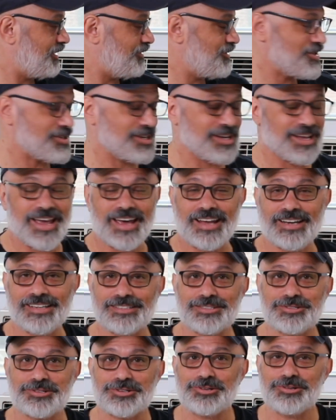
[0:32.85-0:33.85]
I wish I had
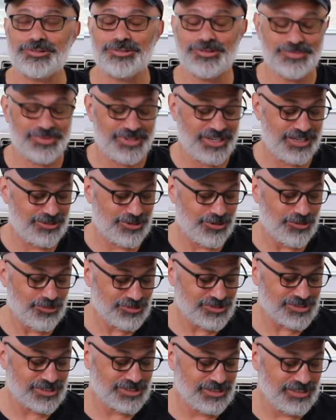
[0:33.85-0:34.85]
it to show you, but I
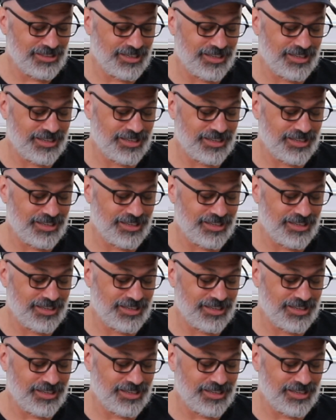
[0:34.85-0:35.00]
don't.